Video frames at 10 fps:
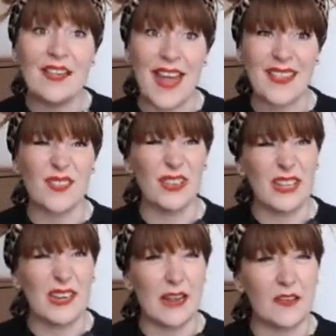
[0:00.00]
that's a
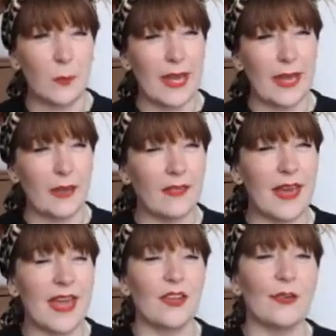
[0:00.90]
really nice way
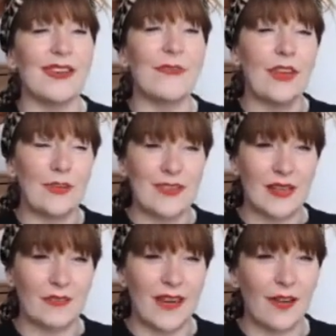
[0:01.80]
that you're giving
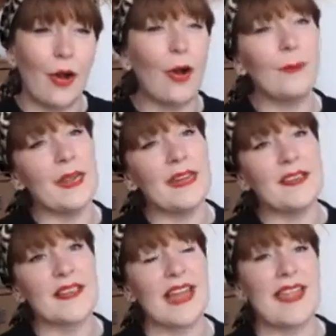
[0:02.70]
yourself that
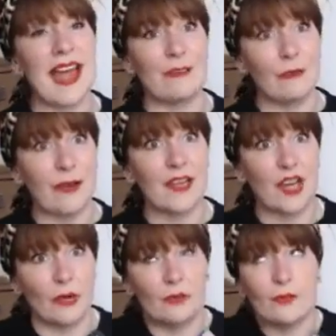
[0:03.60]
calmness and that,
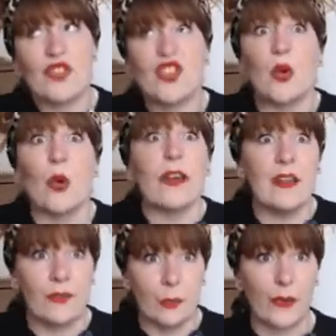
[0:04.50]

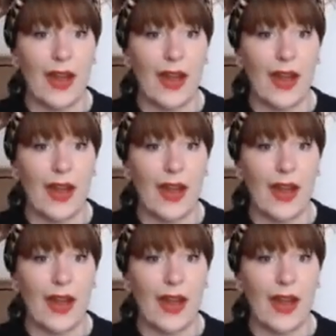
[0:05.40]
restorative